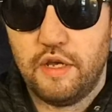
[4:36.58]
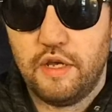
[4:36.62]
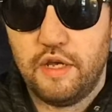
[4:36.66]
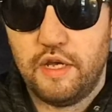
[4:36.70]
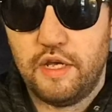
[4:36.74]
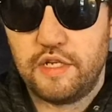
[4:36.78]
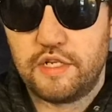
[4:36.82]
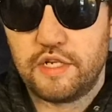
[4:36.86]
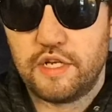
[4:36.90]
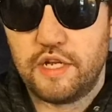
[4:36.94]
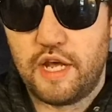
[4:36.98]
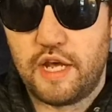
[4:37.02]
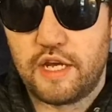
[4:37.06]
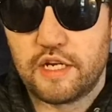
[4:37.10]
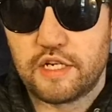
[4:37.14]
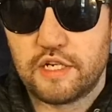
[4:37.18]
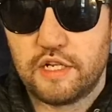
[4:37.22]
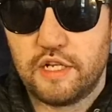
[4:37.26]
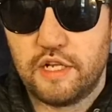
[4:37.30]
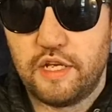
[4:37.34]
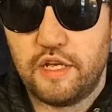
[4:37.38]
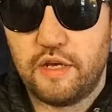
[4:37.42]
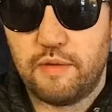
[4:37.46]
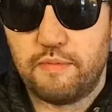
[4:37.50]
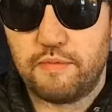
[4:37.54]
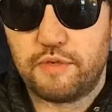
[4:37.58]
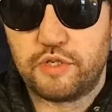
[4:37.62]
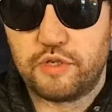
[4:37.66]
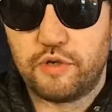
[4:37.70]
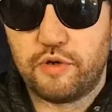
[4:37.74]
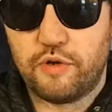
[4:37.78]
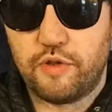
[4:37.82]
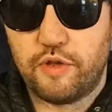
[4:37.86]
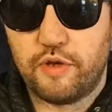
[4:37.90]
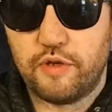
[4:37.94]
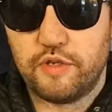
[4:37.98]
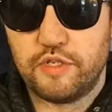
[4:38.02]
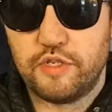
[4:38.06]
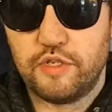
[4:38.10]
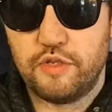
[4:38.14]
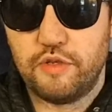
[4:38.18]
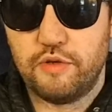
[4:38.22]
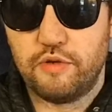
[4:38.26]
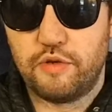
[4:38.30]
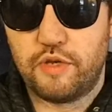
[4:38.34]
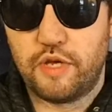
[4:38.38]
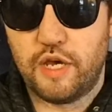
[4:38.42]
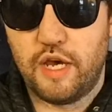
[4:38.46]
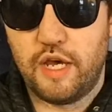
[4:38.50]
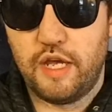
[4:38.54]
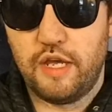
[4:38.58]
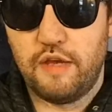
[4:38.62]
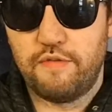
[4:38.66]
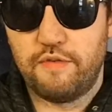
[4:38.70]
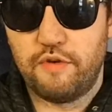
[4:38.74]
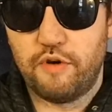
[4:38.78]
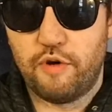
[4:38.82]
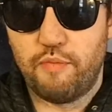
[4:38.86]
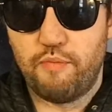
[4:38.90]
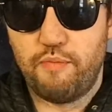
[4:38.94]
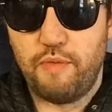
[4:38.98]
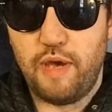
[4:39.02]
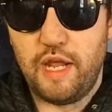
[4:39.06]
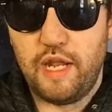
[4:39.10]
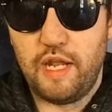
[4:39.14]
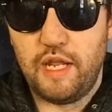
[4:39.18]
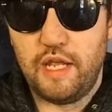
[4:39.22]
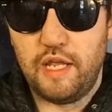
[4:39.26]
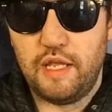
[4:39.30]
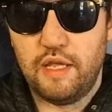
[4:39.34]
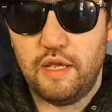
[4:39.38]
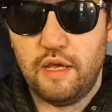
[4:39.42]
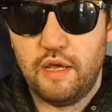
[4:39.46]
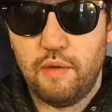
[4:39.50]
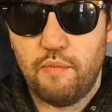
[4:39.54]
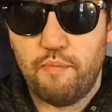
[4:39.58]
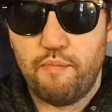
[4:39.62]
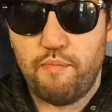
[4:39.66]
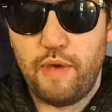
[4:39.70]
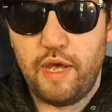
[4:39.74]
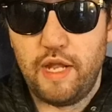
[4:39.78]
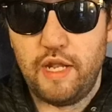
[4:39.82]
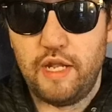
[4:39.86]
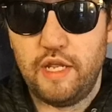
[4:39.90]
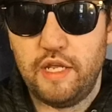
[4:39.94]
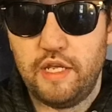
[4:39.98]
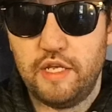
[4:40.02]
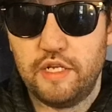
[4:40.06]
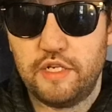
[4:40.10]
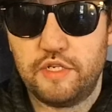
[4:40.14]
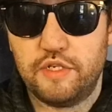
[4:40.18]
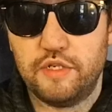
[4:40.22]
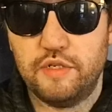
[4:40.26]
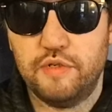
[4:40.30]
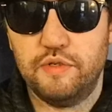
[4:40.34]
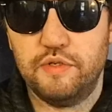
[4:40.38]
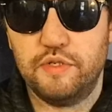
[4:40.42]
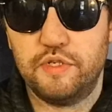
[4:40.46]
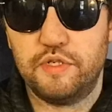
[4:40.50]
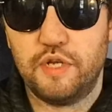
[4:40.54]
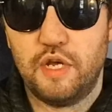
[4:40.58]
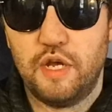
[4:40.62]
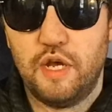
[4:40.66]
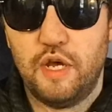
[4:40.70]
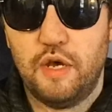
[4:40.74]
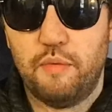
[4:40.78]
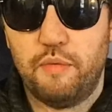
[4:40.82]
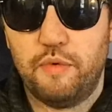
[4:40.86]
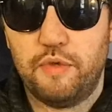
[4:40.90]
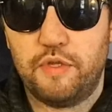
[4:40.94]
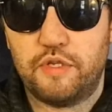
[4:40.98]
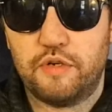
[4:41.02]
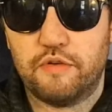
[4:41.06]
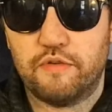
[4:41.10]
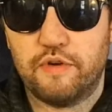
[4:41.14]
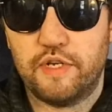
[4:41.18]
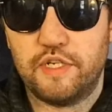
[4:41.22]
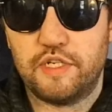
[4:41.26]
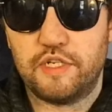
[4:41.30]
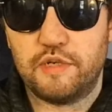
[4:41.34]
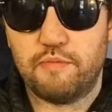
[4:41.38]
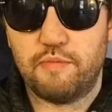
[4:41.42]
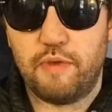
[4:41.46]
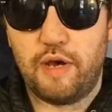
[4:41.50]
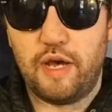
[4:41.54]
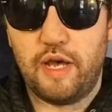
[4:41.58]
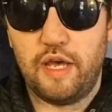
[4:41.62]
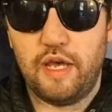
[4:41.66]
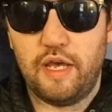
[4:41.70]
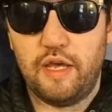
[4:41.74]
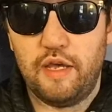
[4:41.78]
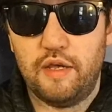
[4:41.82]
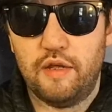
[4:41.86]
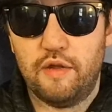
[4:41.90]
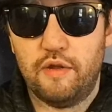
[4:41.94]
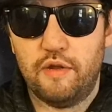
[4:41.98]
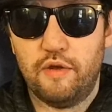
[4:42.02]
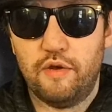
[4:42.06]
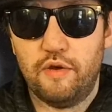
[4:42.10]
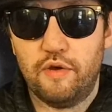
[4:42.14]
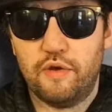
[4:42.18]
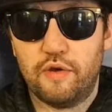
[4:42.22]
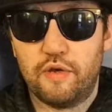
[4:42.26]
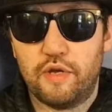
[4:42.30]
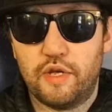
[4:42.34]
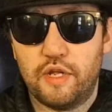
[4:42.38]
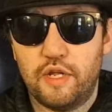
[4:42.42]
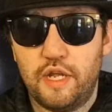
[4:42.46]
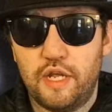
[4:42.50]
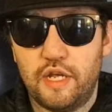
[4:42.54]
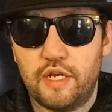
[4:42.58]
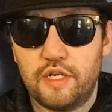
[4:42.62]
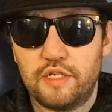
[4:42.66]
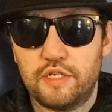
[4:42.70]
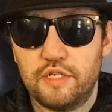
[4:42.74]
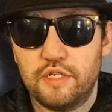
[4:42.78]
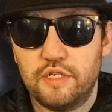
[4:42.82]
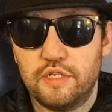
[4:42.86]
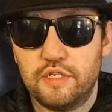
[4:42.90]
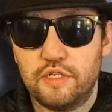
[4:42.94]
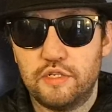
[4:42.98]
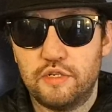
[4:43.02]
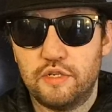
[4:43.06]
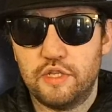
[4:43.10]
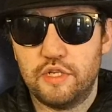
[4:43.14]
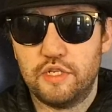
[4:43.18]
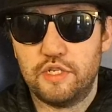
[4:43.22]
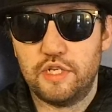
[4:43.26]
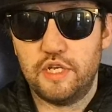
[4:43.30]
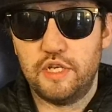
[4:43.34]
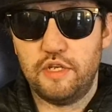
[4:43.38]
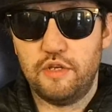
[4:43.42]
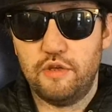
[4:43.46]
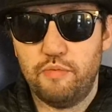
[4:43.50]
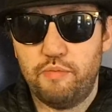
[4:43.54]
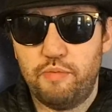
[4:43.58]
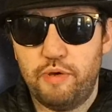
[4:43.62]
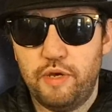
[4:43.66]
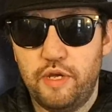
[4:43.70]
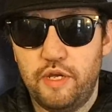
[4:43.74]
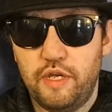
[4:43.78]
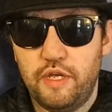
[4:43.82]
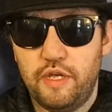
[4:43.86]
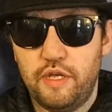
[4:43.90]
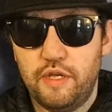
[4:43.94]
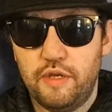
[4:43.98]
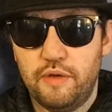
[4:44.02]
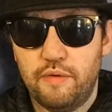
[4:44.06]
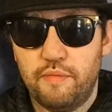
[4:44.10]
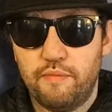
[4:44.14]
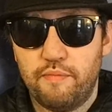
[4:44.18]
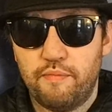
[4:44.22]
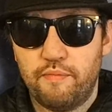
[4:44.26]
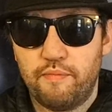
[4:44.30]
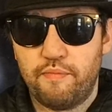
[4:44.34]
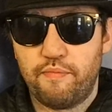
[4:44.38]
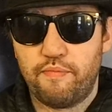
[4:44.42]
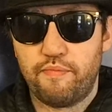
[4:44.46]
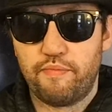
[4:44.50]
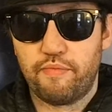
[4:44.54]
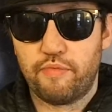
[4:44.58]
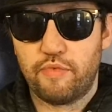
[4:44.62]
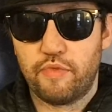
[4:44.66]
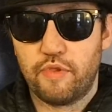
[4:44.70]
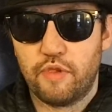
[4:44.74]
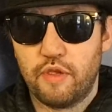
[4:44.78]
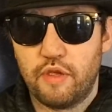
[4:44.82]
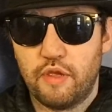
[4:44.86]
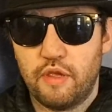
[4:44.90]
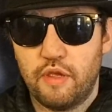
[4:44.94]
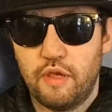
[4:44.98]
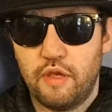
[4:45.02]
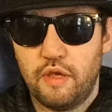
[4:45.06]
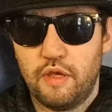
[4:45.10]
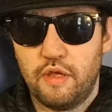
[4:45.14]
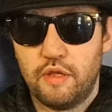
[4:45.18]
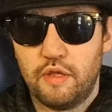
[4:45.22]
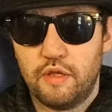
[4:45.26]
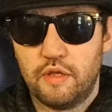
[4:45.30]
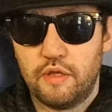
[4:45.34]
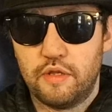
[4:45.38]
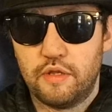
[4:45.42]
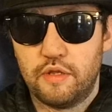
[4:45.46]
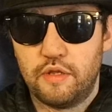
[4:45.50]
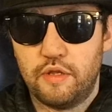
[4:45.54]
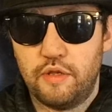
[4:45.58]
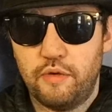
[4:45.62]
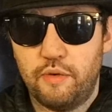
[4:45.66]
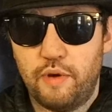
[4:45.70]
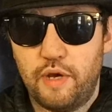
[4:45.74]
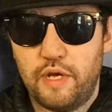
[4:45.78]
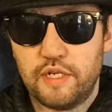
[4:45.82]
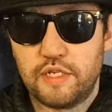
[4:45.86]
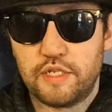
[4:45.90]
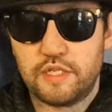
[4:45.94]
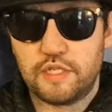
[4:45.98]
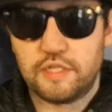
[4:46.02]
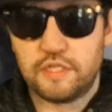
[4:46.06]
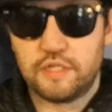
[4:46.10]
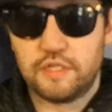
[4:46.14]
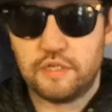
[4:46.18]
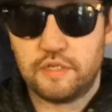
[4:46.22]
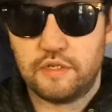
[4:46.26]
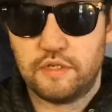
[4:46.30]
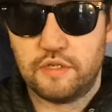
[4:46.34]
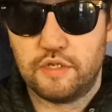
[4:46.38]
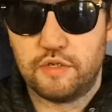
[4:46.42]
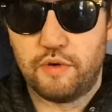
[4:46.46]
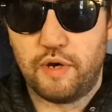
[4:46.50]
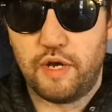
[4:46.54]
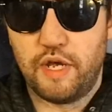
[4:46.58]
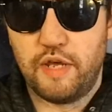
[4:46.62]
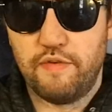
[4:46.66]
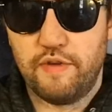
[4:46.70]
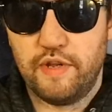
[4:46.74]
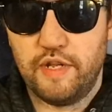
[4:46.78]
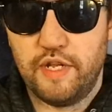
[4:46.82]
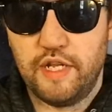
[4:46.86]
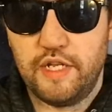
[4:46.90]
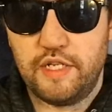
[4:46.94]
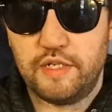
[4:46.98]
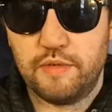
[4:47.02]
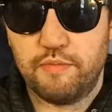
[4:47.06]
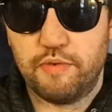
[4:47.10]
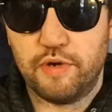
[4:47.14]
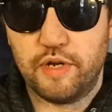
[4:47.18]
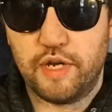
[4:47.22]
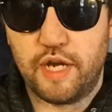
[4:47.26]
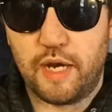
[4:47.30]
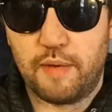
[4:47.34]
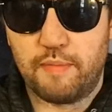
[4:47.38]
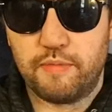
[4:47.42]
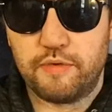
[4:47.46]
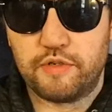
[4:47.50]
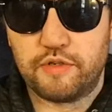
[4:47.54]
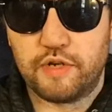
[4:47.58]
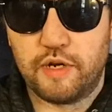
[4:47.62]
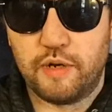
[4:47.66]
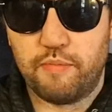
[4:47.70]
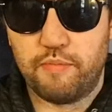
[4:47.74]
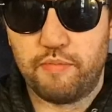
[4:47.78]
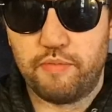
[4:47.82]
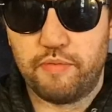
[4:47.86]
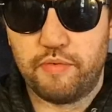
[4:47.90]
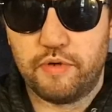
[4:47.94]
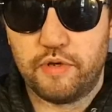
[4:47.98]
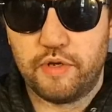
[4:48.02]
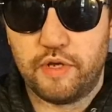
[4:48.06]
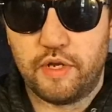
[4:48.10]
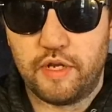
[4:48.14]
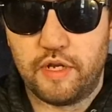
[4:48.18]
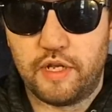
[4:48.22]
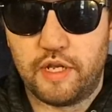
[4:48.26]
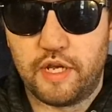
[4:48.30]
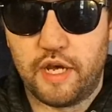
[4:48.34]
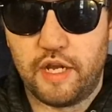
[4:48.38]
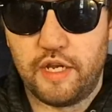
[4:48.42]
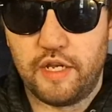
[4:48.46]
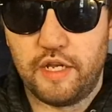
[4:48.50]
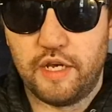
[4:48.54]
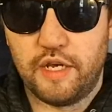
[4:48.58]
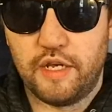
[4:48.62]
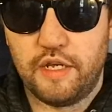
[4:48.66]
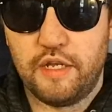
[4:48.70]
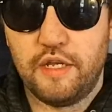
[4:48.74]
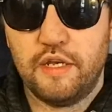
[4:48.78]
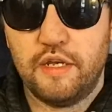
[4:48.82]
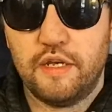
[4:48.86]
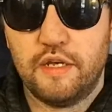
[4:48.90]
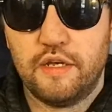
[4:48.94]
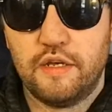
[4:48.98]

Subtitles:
Internationally, I'm sure those in the UK have got many, many issues with Theresa May and her connections to the DUP. The US, do I even need to bring up Trump and Kanye?